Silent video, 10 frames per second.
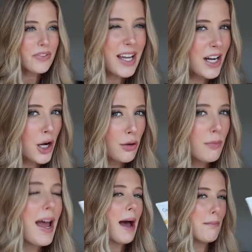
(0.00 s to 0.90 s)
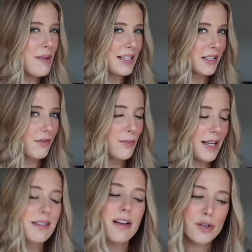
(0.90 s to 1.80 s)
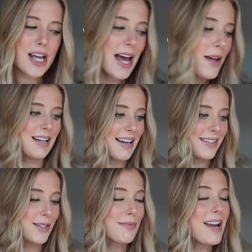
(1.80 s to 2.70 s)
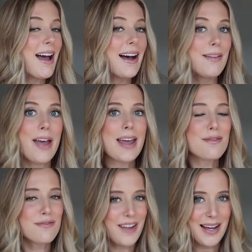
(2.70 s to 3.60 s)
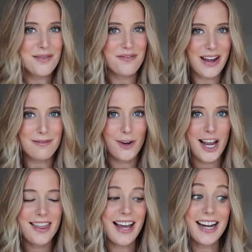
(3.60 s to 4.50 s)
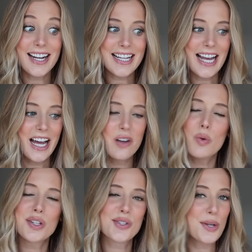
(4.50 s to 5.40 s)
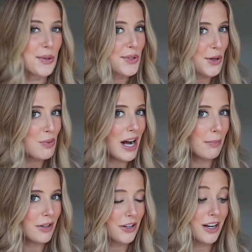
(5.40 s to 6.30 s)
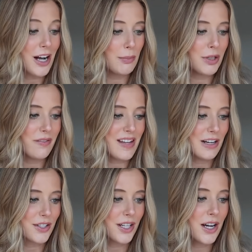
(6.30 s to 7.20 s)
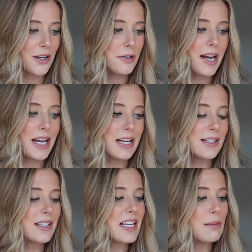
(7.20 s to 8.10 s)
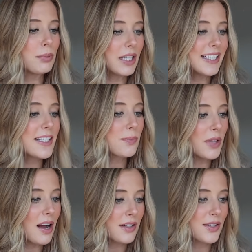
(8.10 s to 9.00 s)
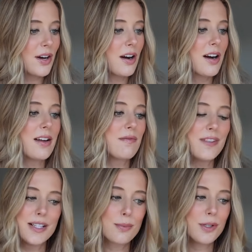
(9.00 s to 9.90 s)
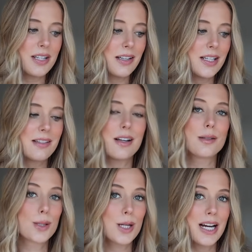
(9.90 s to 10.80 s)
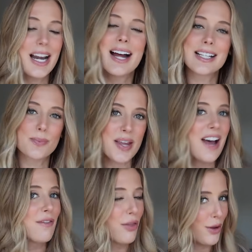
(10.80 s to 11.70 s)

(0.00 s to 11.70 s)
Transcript: you know, at best of the best level yet. Next, we have a fan favorite that again was so, so popular a couple of years ago. It is the Bliss Block Star Invisible Daily Sunscreen S P F